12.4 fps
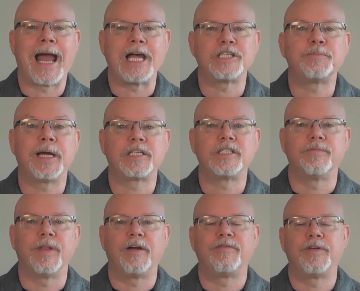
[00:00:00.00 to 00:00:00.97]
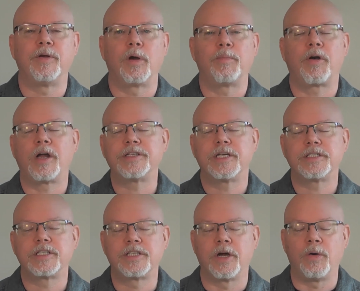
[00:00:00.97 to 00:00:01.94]
aspects of that Fiori
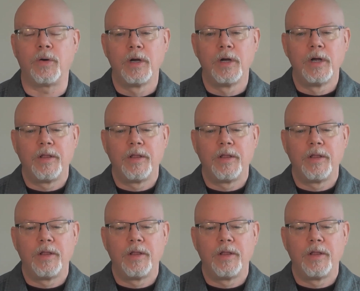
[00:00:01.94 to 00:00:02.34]
process. So